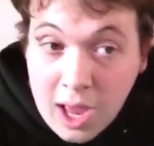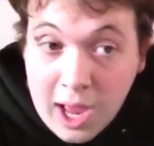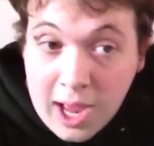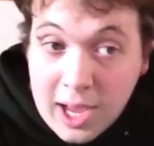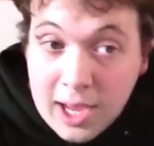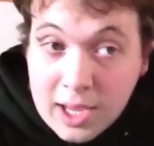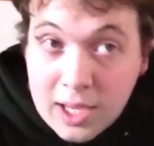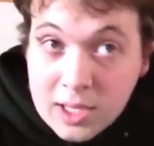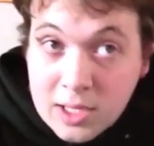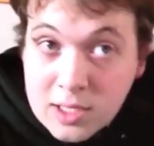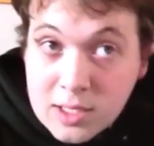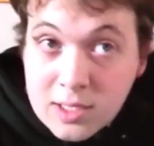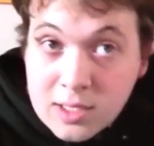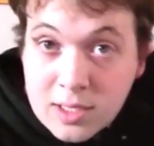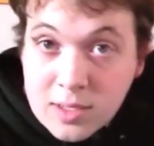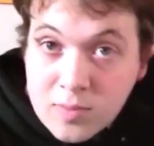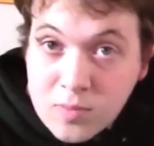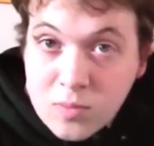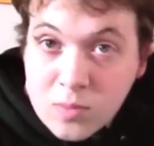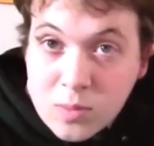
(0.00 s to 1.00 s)
And
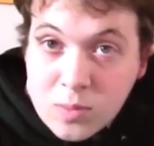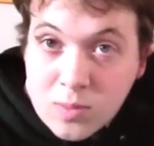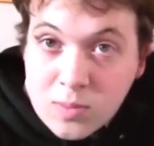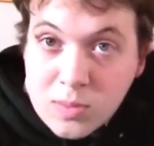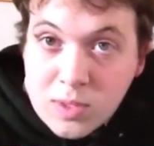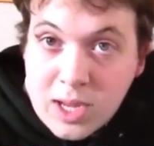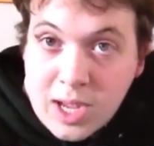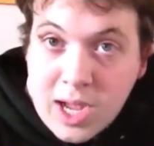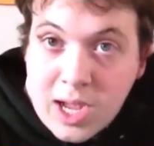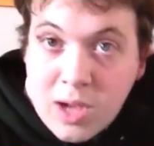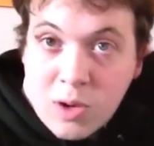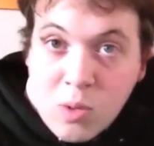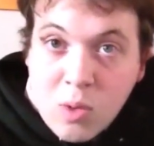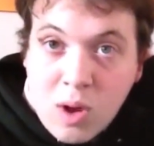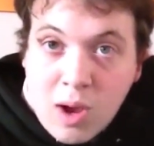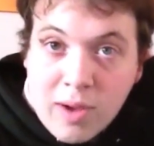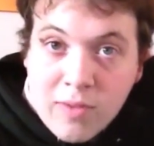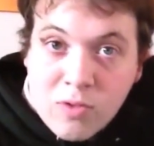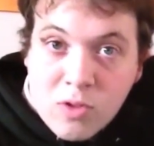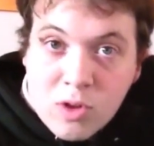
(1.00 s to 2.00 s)

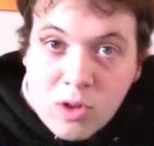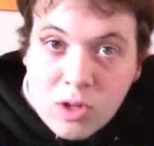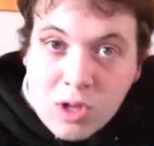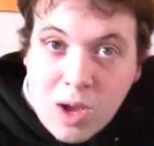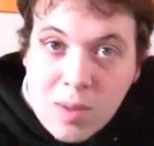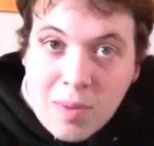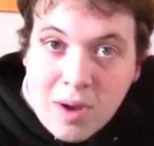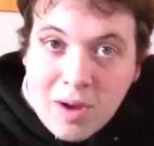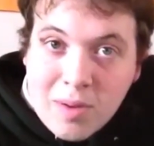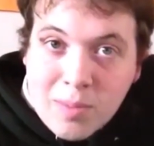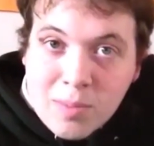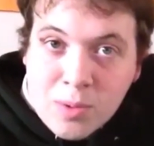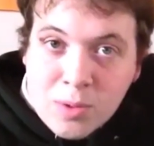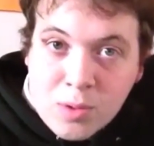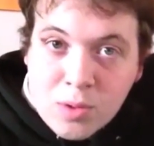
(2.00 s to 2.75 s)
now I've just come up